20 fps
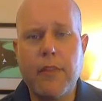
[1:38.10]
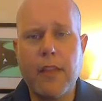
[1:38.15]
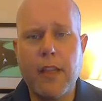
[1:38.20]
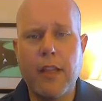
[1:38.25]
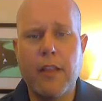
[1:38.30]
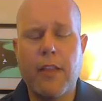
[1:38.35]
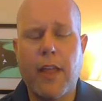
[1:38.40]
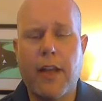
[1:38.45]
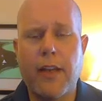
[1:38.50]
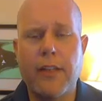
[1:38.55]

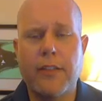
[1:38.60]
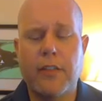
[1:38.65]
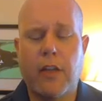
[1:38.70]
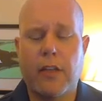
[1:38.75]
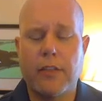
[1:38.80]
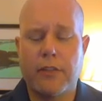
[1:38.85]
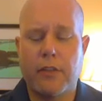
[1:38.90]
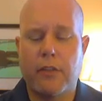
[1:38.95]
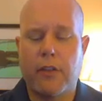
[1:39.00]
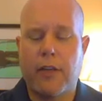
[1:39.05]
that it's
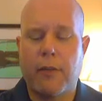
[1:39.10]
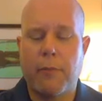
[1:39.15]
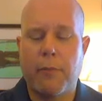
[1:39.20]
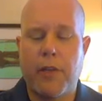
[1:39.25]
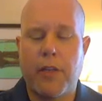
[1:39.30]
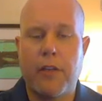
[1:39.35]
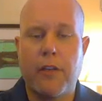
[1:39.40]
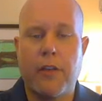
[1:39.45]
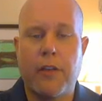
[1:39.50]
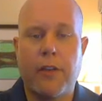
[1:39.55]
also going to be
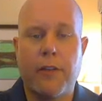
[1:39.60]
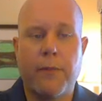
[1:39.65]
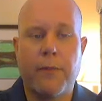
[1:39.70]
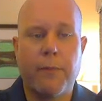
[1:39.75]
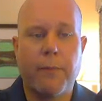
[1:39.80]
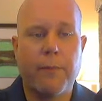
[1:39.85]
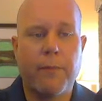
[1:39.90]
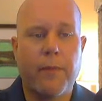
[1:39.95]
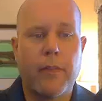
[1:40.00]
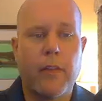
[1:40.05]
good.
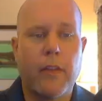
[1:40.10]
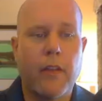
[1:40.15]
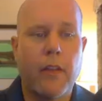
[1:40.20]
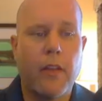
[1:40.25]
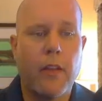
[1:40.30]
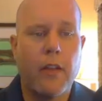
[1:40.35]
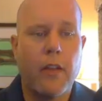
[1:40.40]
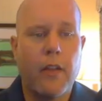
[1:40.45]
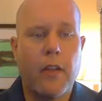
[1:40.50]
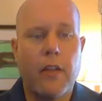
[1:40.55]

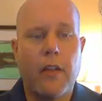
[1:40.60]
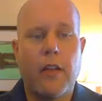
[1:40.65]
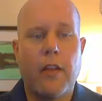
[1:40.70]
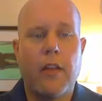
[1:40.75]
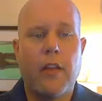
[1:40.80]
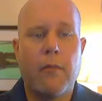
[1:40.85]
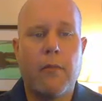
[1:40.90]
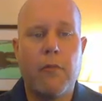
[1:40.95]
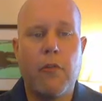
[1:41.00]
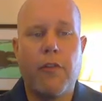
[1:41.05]

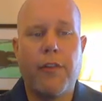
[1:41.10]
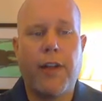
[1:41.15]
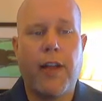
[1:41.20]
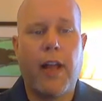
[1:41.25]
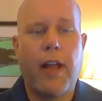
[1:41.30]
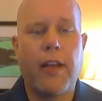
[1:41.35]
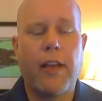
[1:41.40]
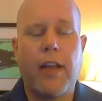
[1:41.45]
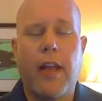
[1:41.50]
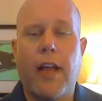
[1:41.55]
Moving
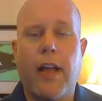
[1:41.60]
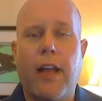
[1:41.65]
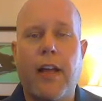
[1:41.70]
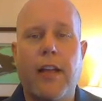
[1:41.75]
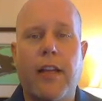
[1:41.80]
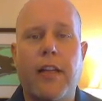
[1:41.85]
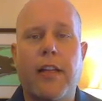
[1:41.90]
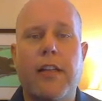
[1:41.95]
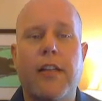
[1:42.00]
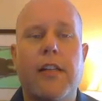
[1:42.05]
on,
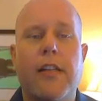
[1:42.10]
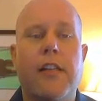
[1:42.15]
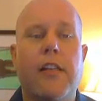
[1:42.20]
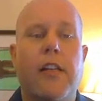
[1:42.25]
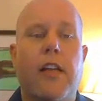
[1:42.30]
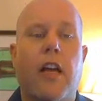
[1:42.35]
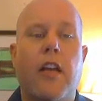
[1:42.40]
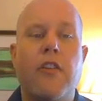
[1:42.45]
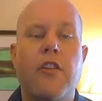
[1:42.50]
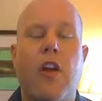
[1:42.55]

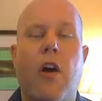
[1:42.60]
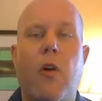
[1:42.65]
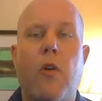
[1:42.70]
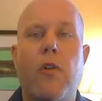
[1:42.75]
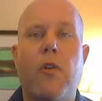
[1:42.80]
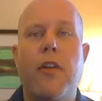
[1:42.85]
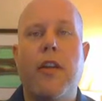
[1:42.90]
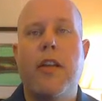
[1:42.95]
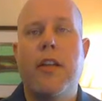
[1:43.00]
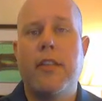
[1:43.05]
a
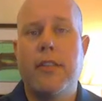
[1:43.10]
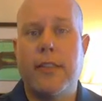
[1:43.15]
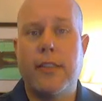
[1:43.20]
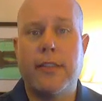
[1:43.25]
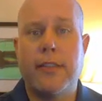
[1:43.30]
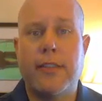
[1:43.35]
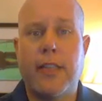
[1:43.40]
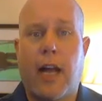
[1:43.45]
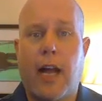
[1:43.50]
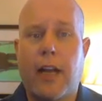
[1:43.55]
known
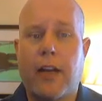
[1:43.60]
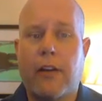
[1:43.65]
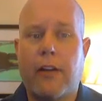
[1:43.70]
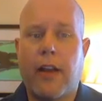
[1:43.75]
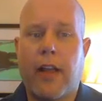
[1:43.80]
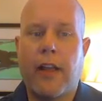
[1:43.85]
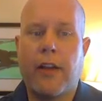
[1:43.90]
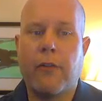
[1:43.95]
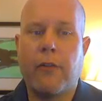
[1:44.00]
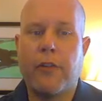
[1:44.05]
desired
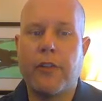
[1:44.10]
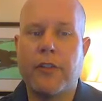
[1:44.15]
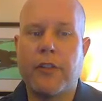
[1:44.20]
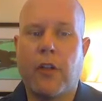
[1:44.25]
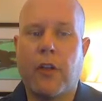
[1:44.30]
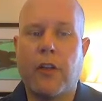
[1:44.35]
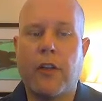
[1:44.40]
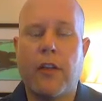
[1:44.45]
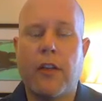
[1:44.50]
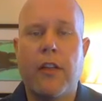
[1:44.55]
end
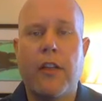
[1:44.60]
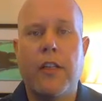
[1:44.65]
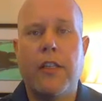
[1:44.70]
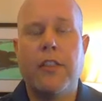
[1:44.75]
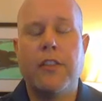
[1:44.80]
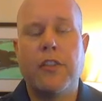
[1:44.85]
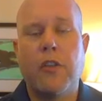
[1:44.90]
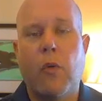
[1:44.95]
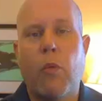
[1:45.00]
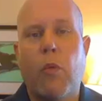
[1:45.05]
result.
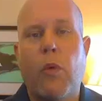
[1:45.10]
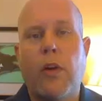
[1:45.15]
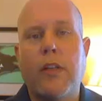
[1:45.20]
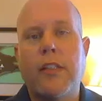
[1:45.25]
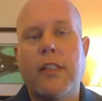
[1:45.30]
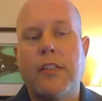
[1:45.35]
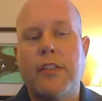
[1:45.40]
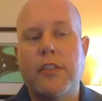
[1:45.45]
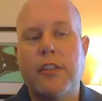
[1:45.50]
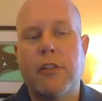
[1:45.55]
So what
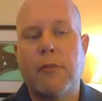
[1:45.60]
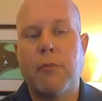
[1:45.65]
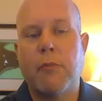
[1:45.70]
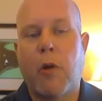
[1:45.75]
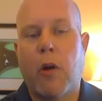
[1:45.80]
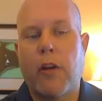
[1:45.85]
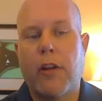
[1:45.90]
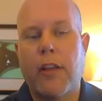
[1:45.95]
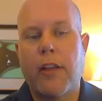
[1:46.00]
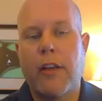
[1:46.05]
does your
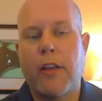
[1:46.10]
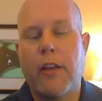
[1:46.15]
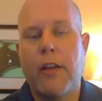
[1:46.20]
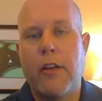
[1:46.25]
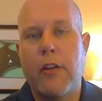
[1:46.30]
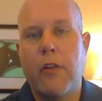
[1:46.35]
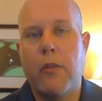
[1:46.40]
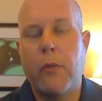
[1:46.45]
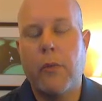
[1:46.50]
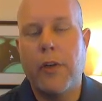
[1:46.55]
market
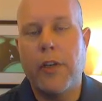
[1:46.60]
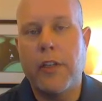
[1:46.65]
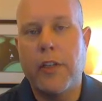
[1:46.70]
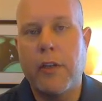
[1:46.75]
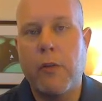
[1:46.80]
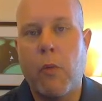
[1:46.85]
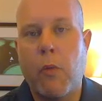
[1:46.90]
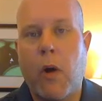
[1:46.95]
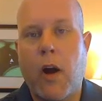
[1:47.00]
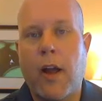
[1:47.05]
really
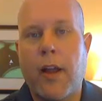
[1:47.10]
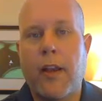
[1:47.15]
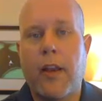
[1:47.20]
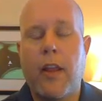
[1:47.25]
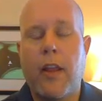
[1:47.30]
want?